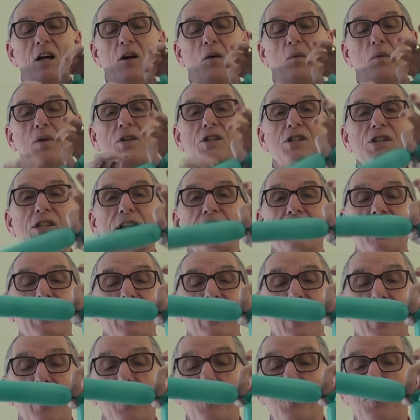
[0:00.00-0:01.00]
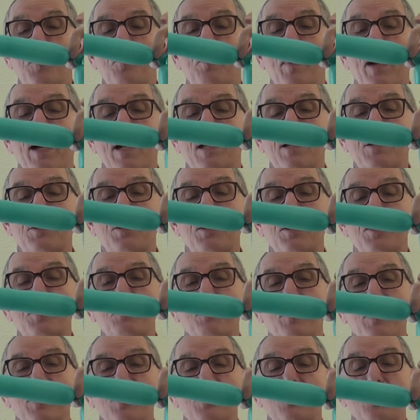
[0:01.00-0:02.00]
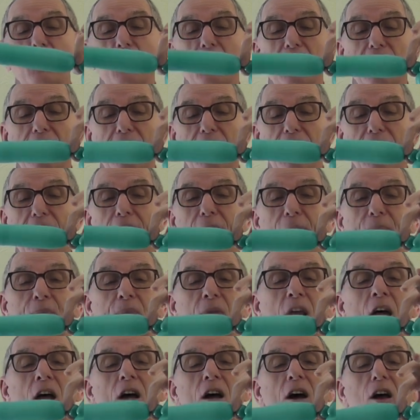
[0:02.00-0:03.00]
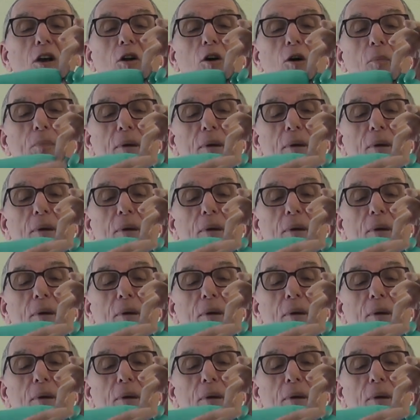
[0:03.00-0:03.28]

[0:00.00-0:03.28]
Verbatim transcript: which is going to go back to this pinch twist here. A lot